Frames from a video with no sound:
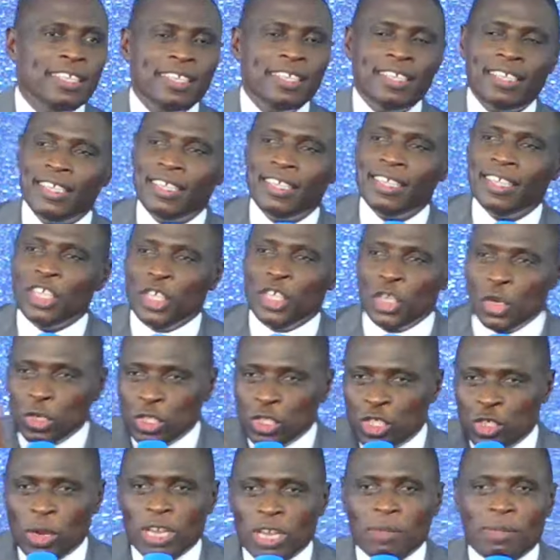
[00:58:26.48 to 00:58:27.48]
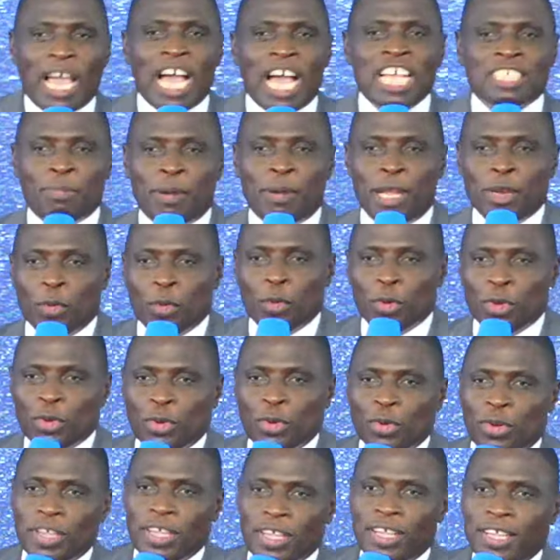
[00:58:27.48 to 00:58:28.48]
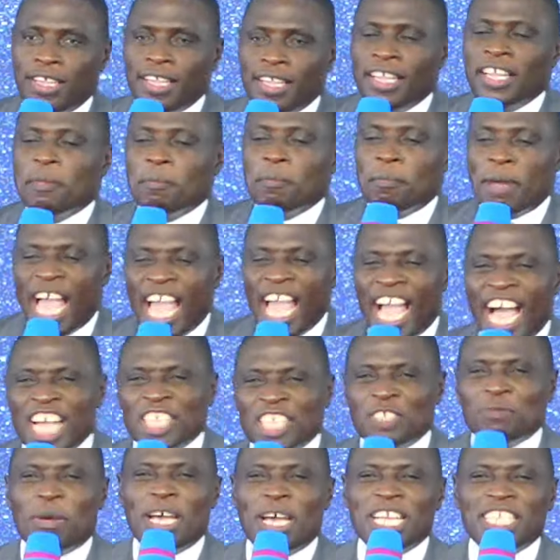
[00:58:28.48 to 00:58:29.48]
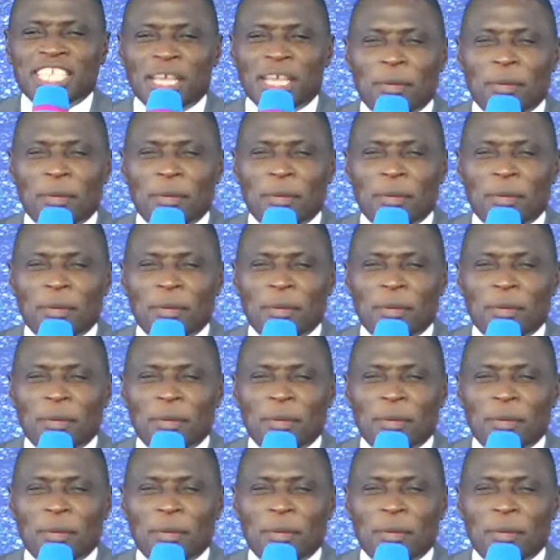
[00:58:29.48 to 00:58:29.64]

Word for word: You will see what my husband will do. My husband is a